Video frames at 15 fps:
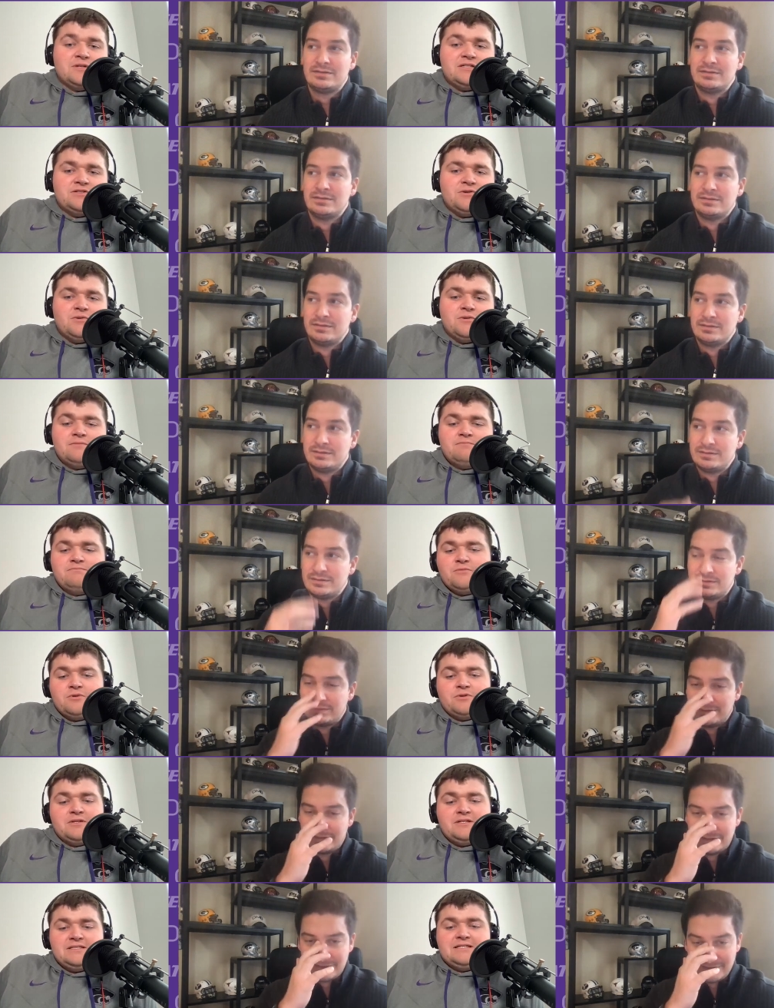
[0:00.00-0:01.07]
Speaker 1: he's doing, or at
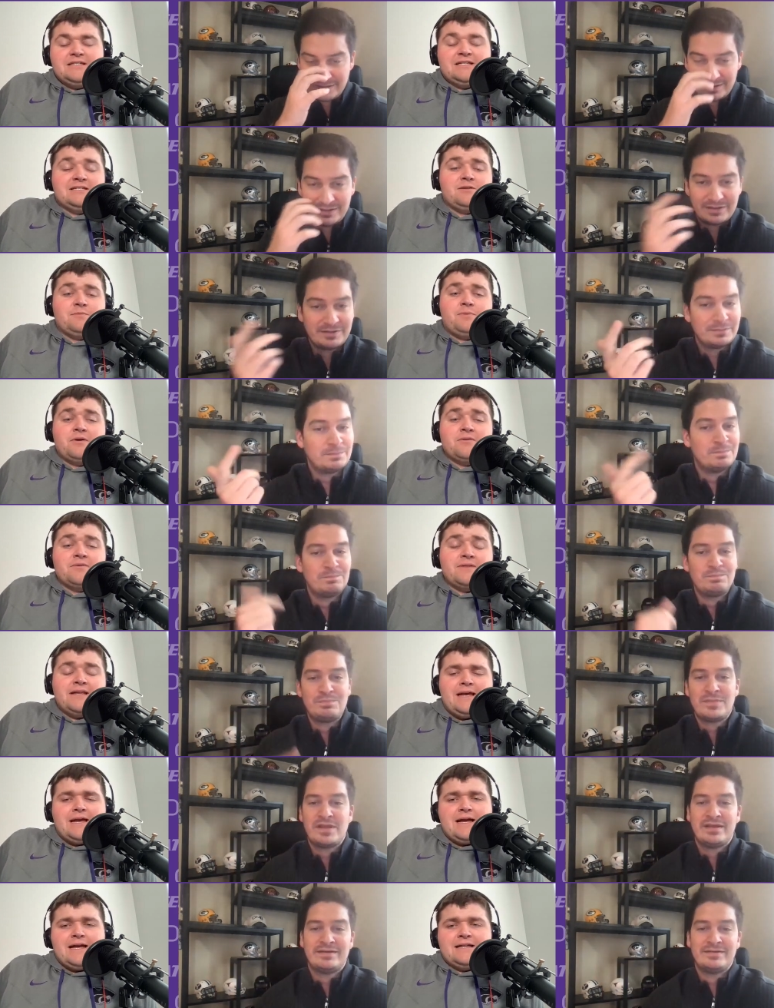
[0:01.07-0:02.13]
least it has appeared that
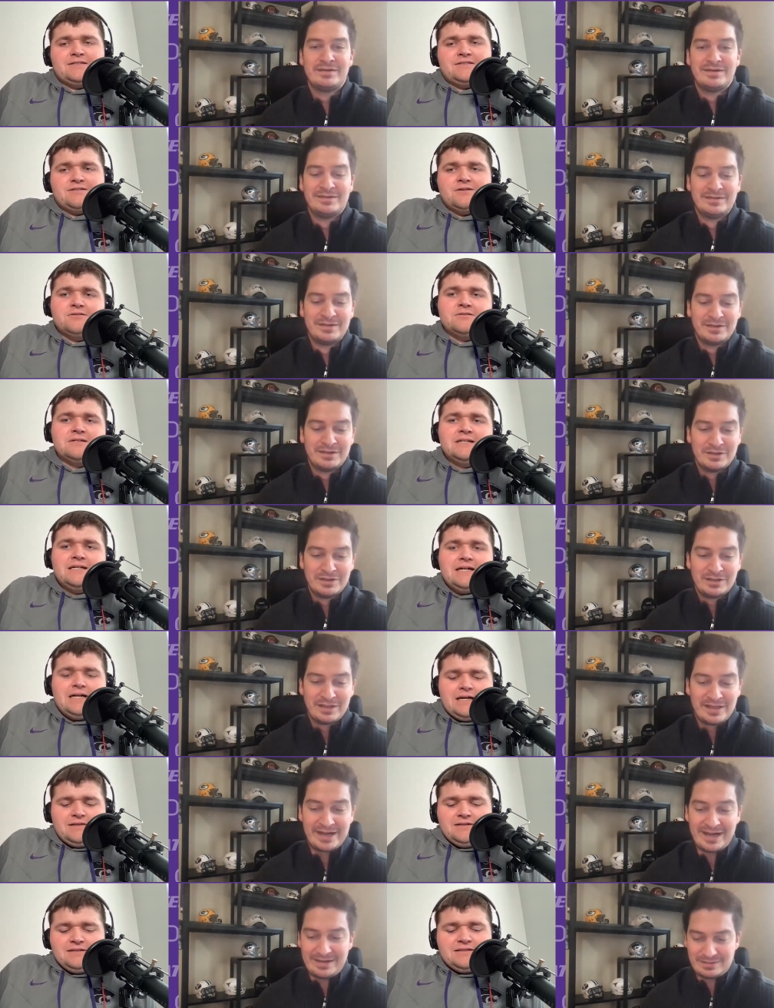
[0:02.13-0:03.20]
he has. So I
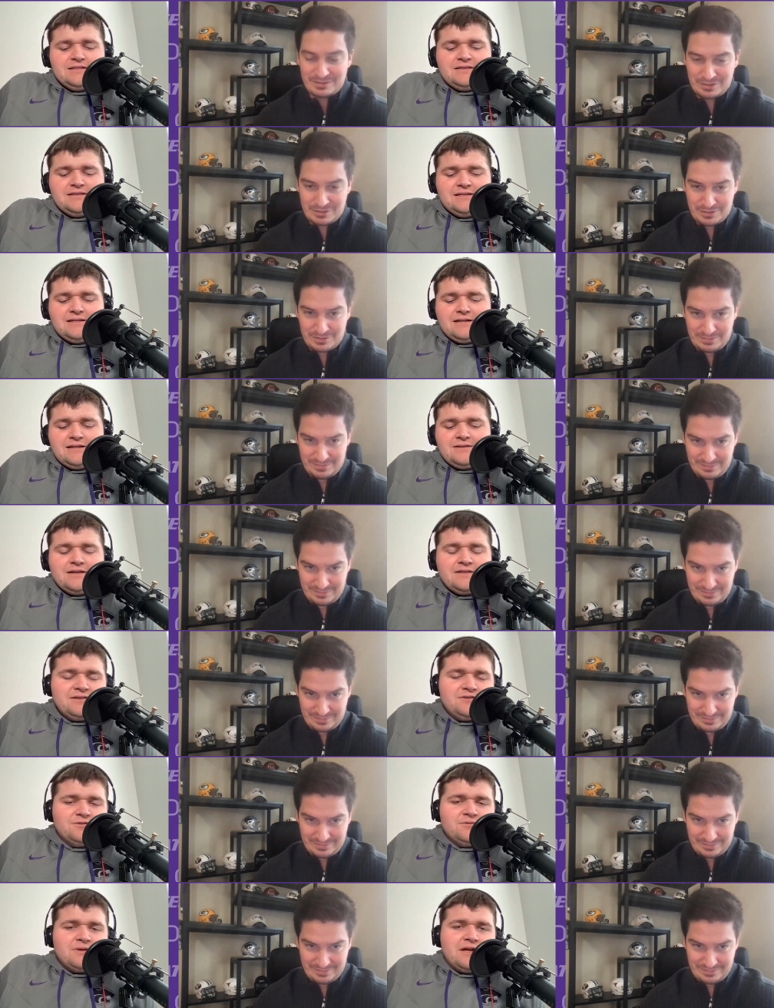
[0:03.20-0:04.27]
they think got, that, I think
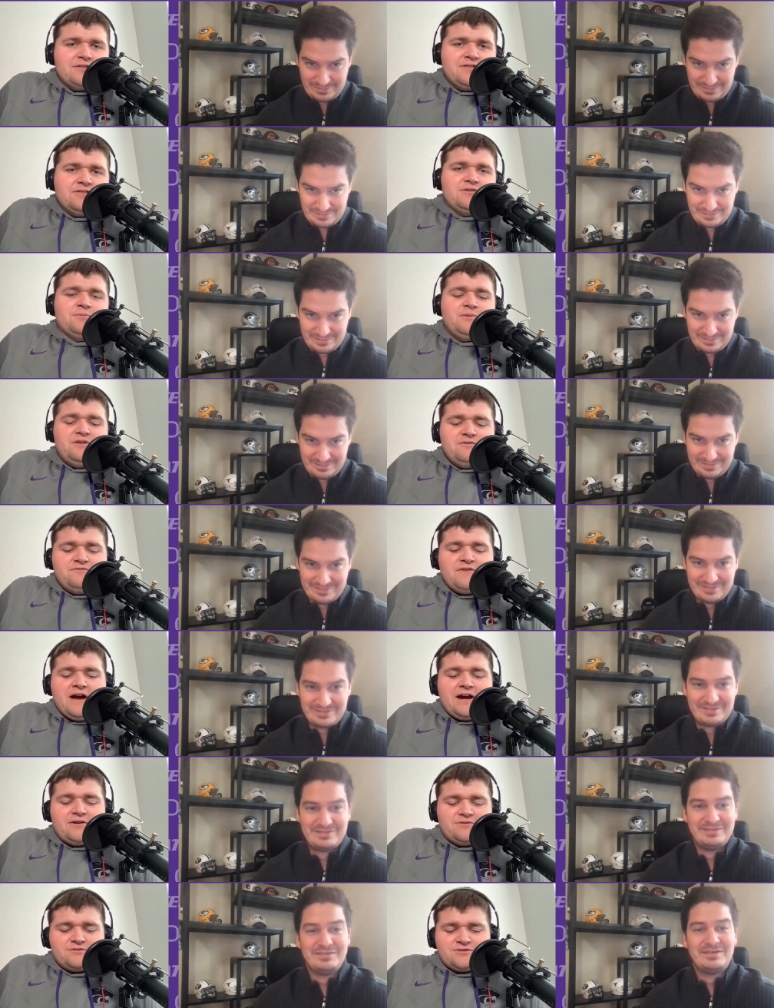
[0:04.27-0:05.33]
they'll I think they'll be
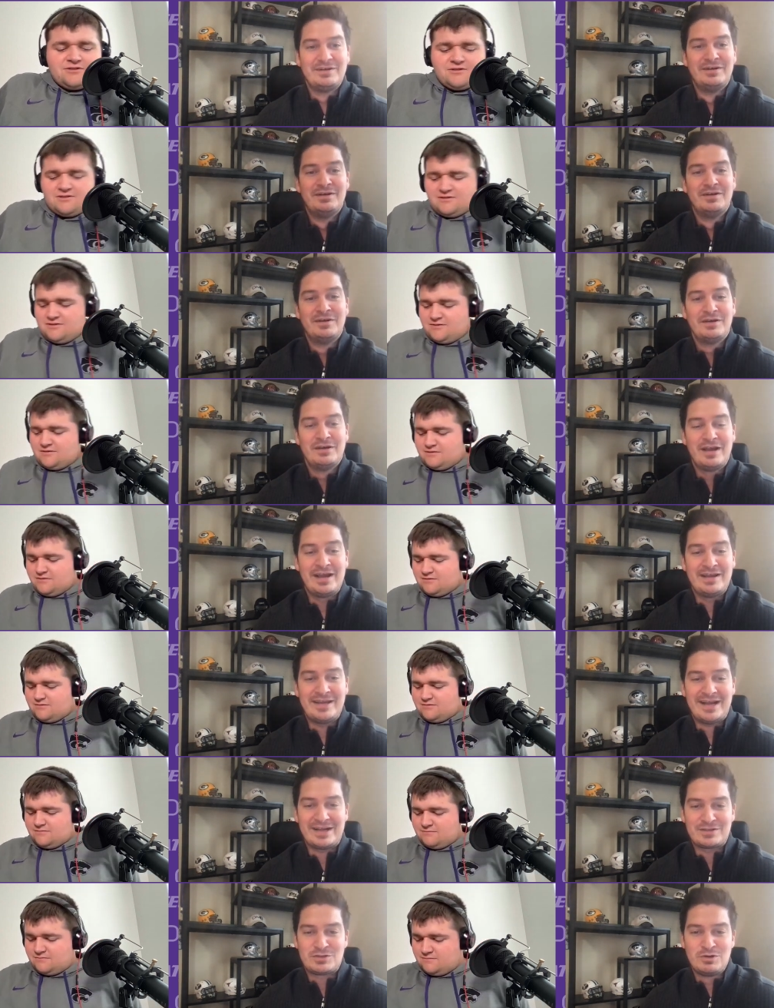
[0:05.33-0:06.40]
fighters.
Speaker 2: And they
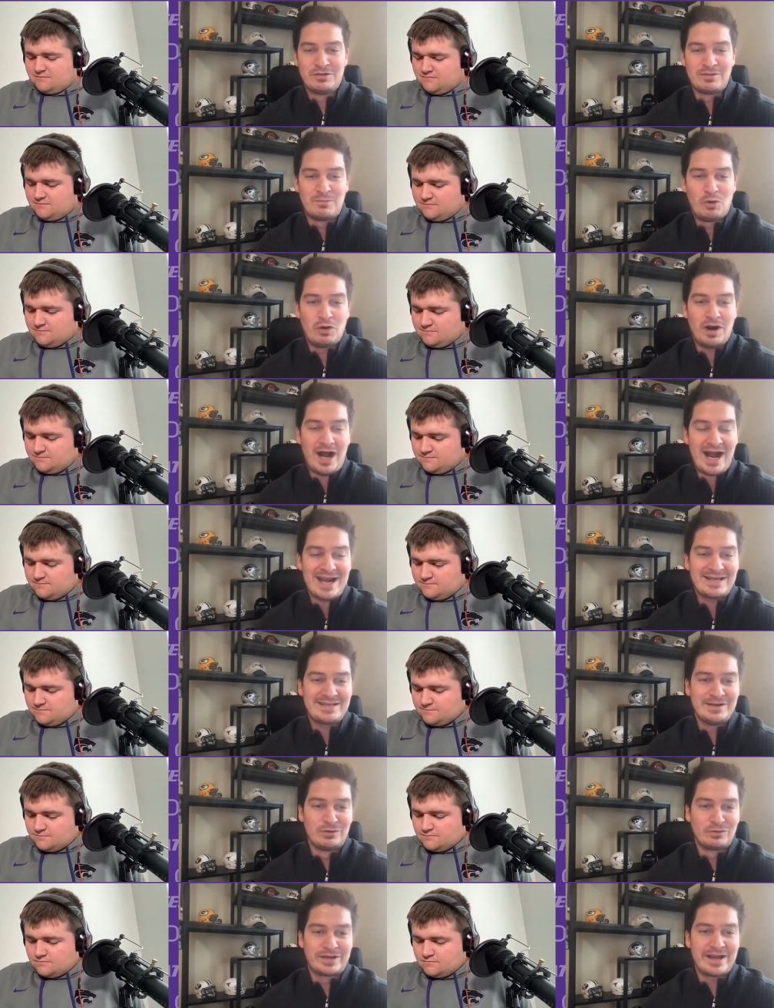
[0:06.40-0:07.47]
got two of the more
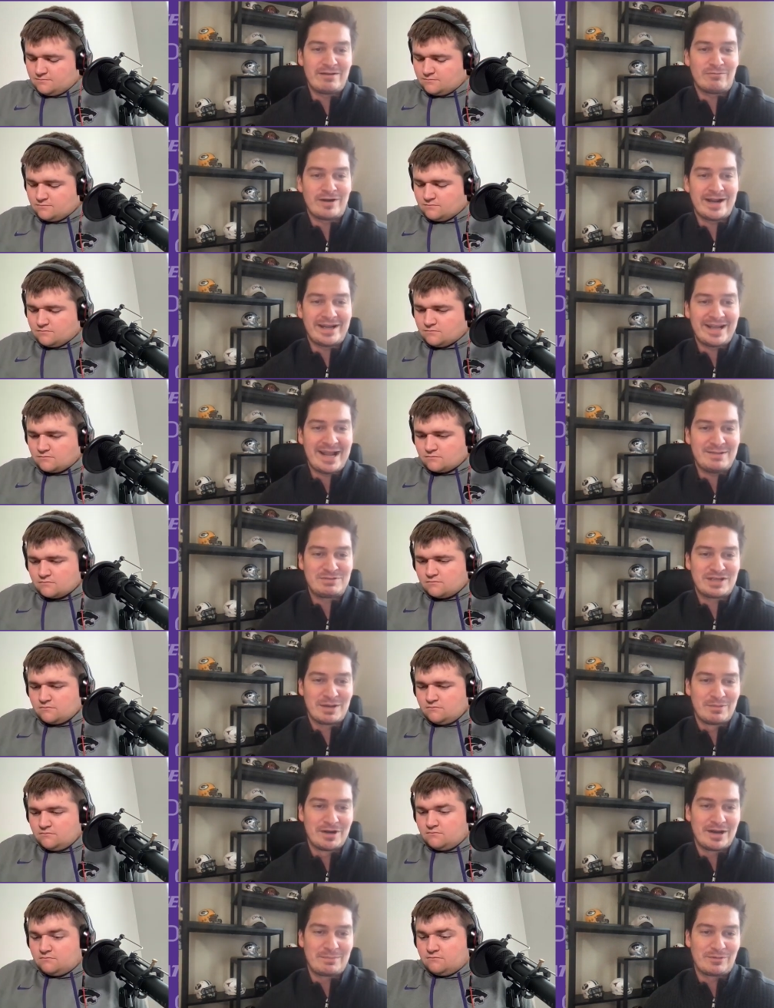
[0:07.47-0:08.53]
ideal get right games
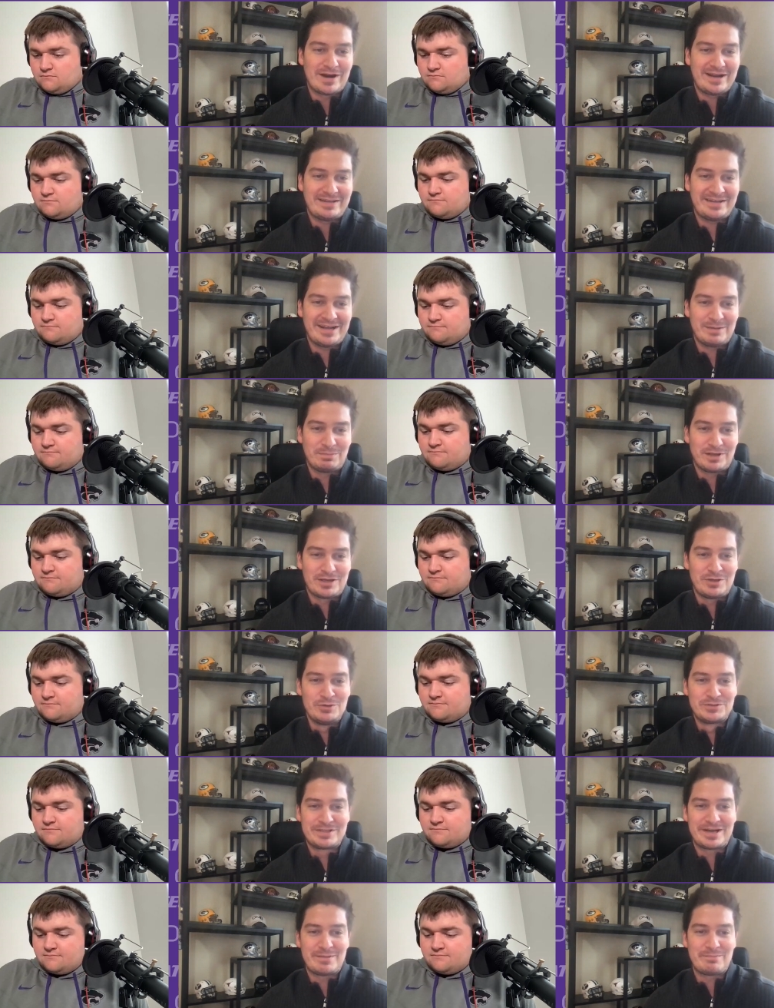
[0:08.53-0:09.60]
coming up, right? They get to play
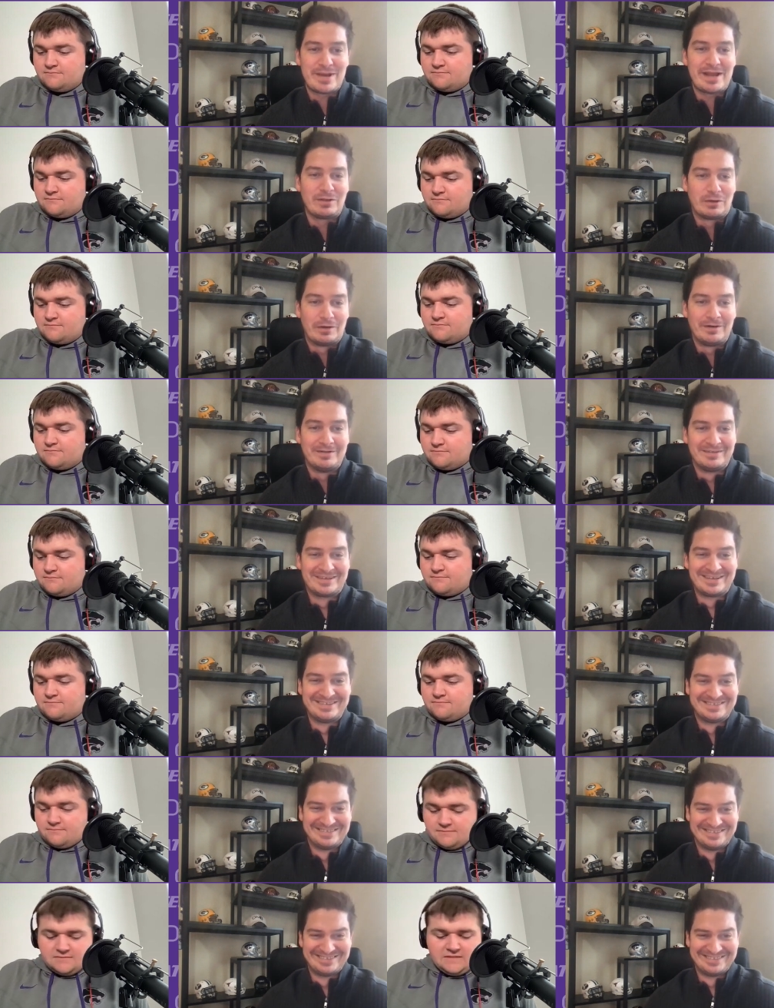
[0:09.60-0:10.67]
Houston and Baylor.
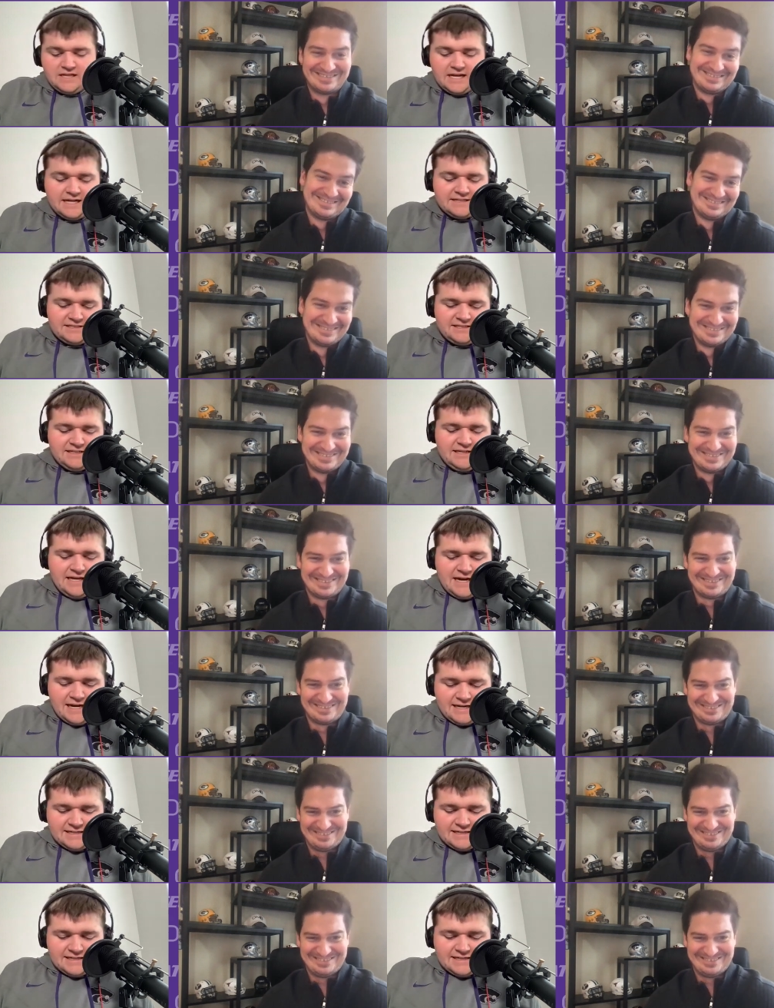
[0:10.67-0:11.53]
Speaker 1: Yes. Yeah.